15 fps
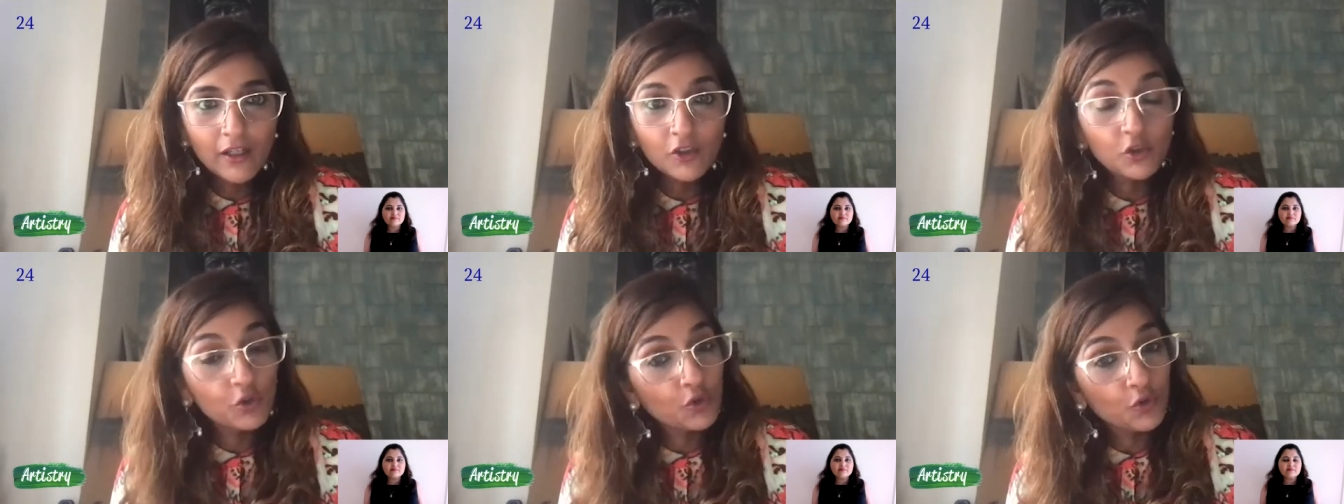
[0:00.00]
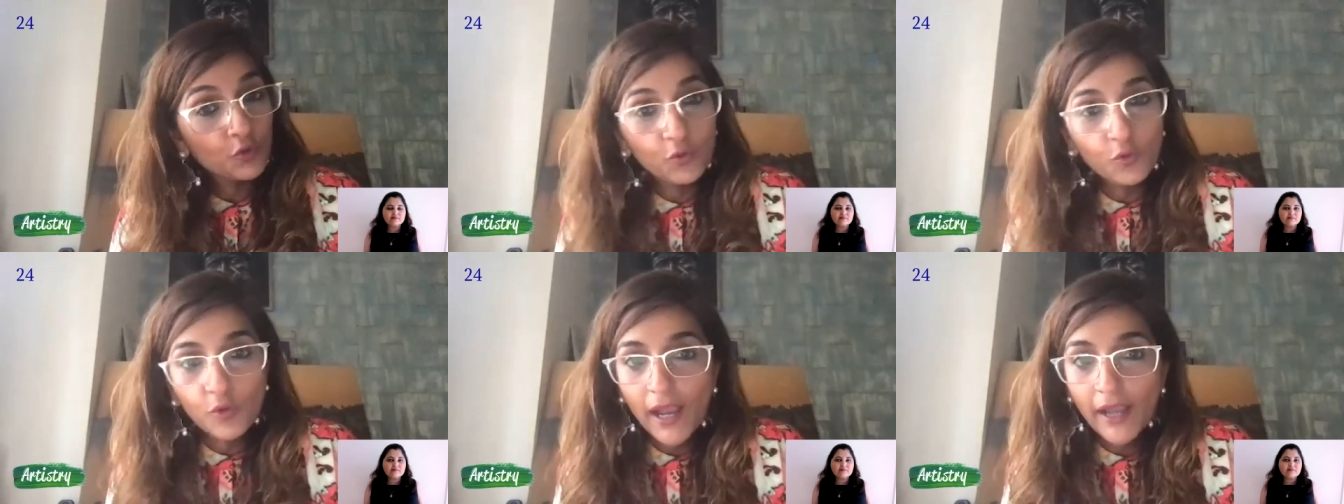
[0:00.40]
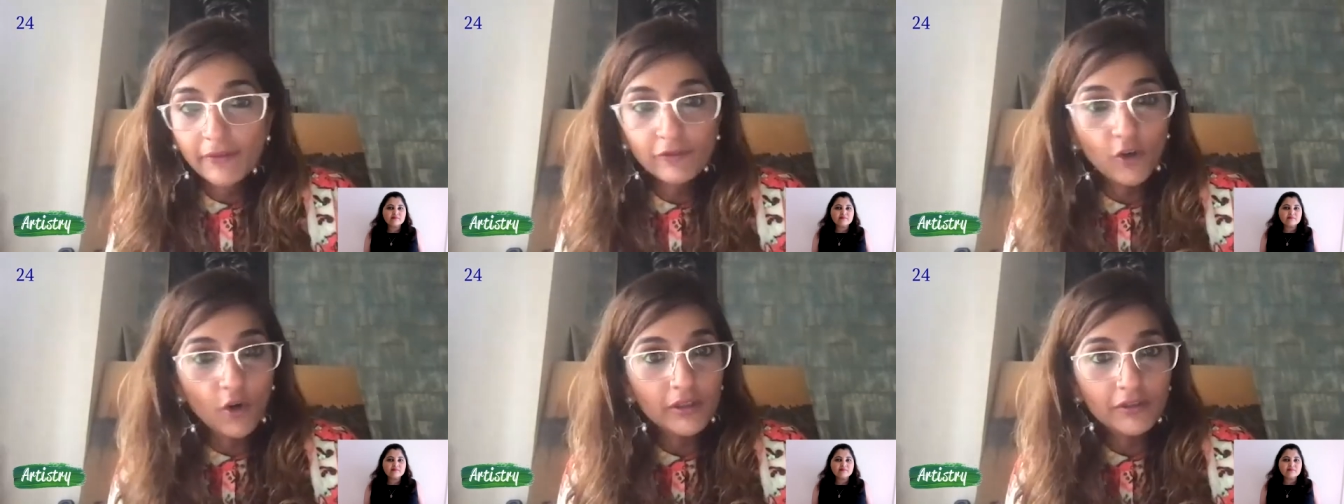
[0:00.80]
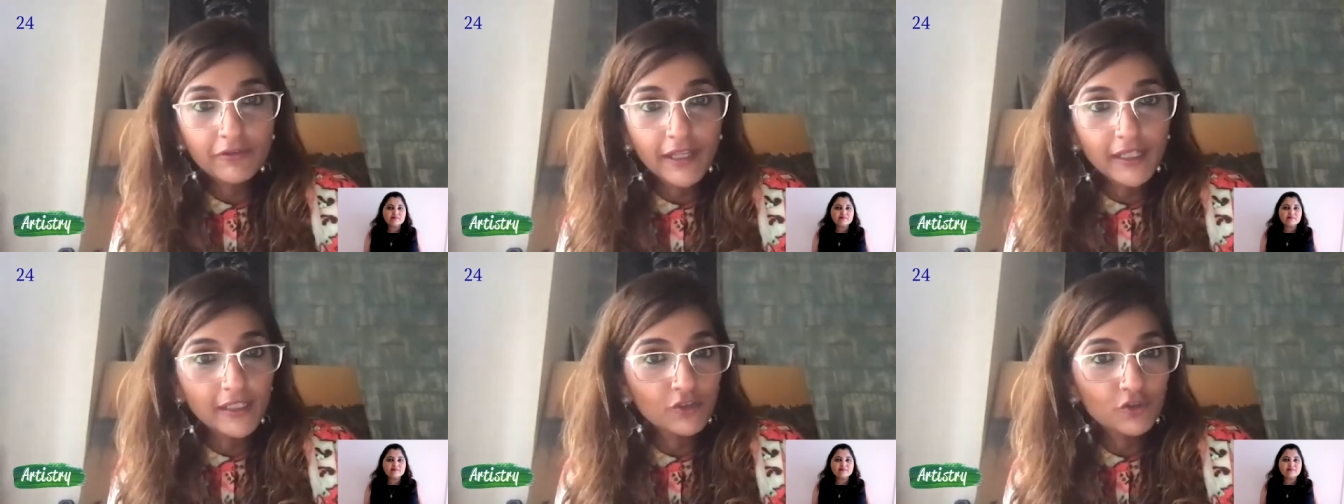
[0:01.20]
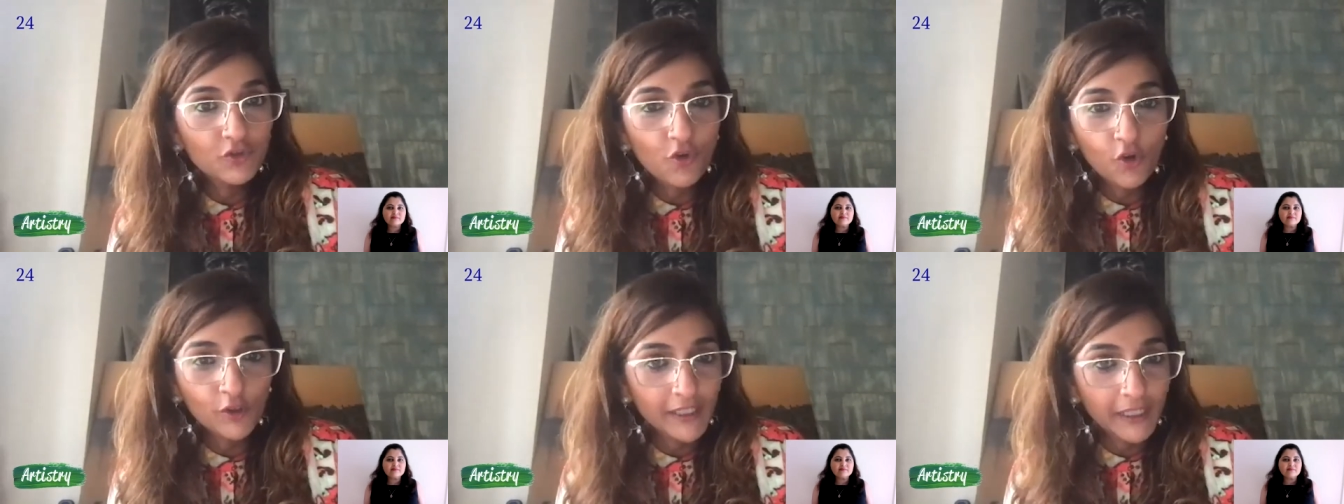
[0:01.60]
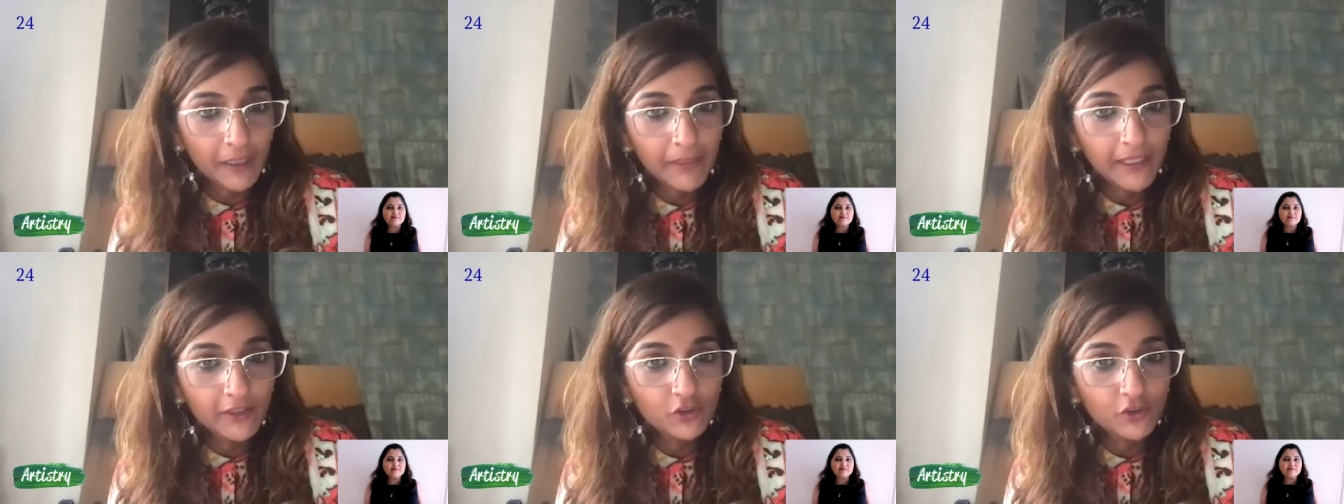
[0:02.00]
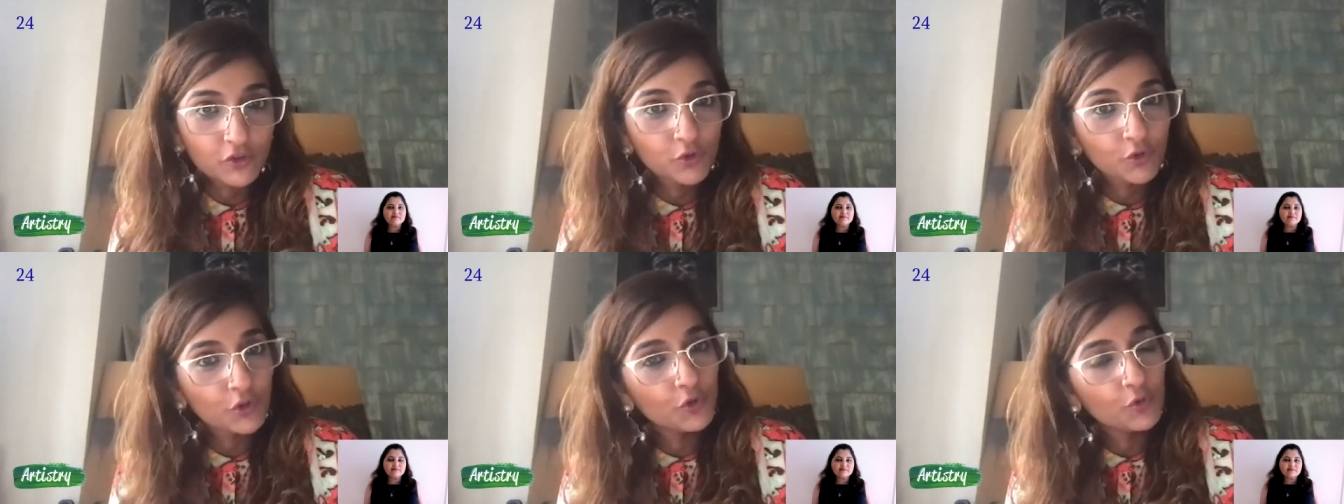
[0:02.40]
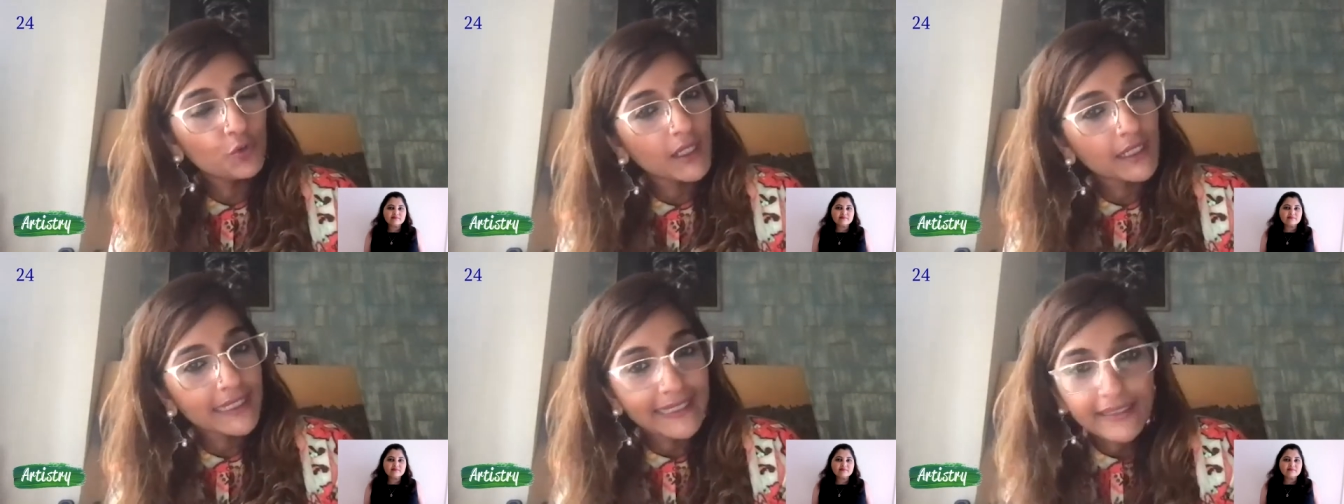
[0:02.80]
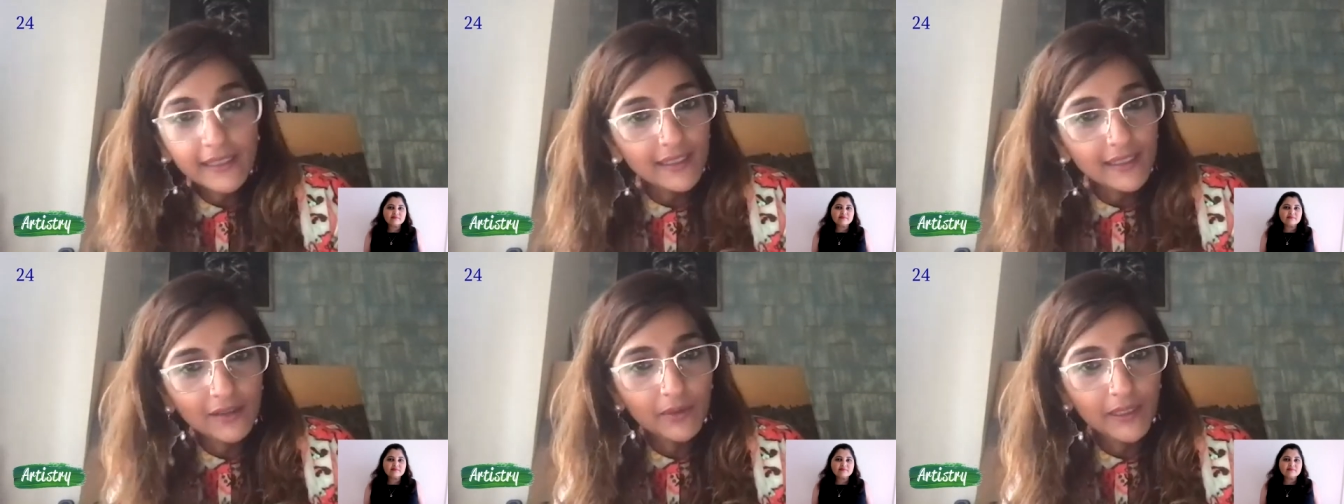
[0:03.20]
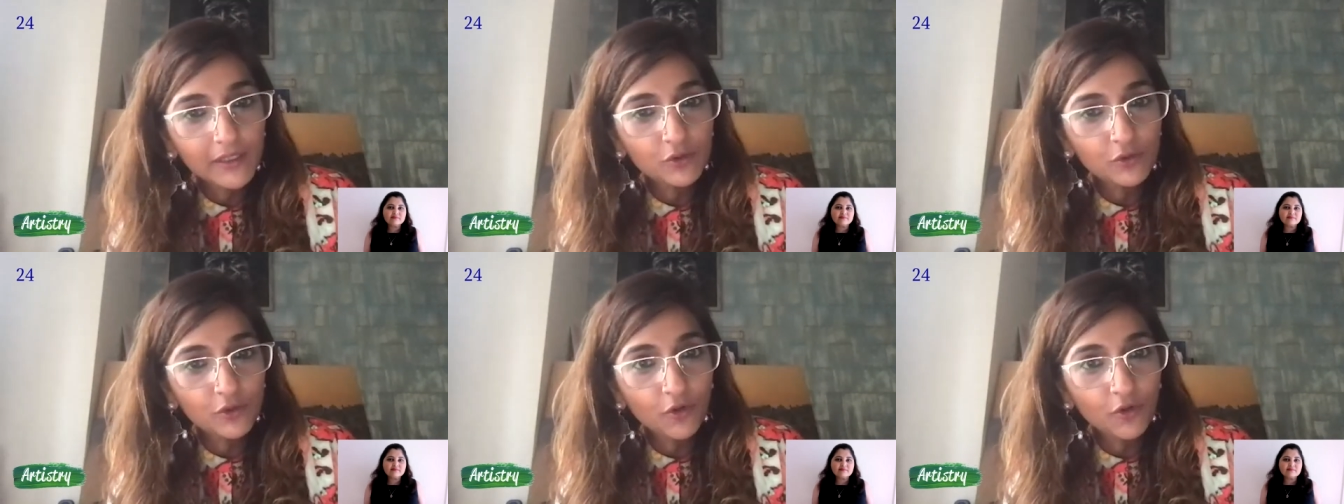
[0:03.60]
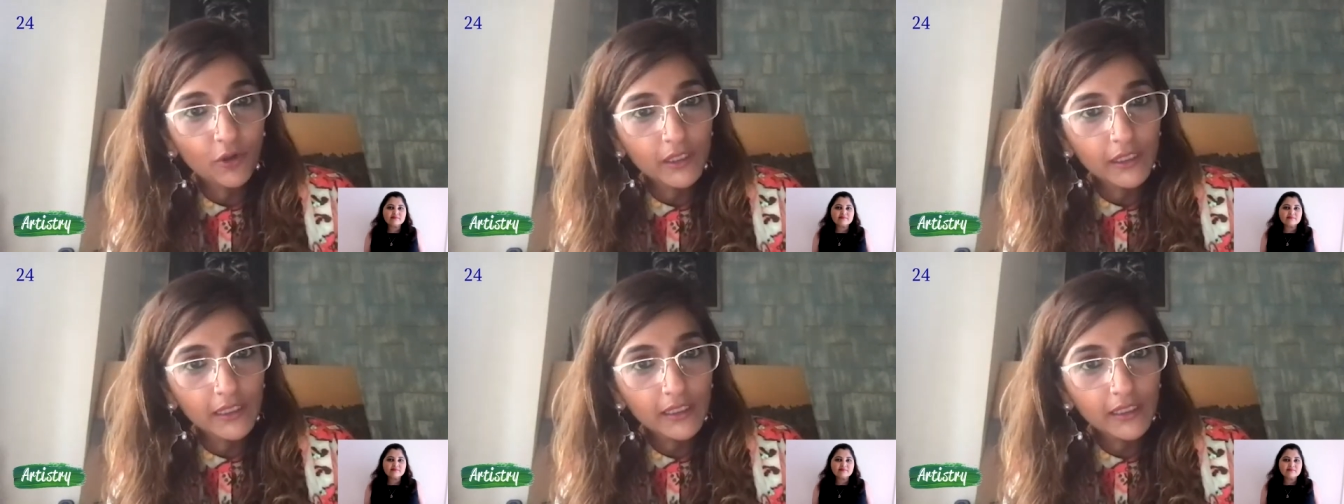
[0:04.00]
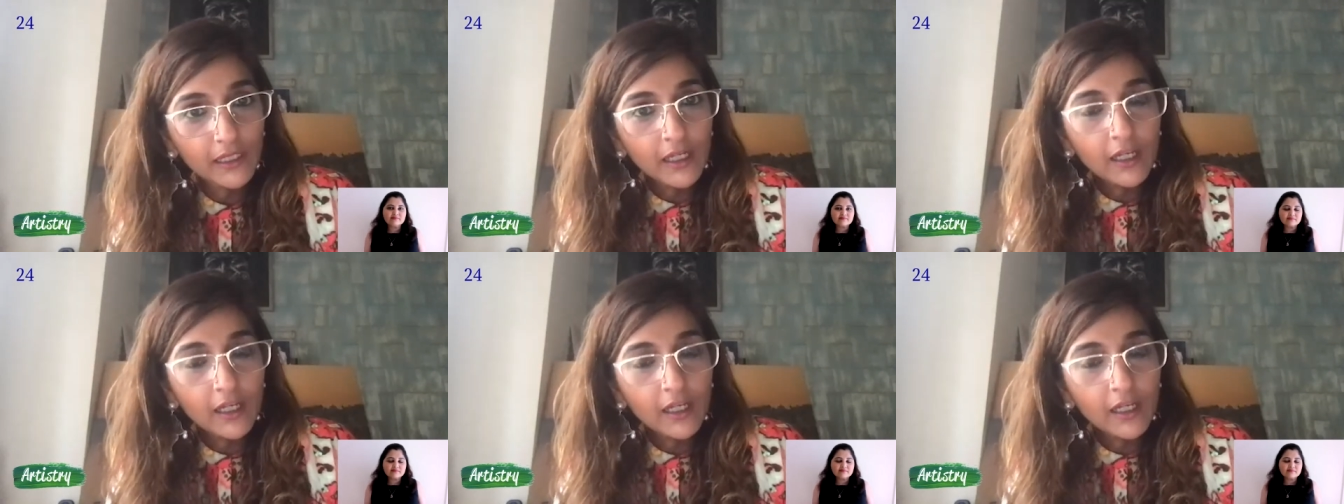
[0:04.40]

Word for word: you have got a very strong image so you are clicking away to glory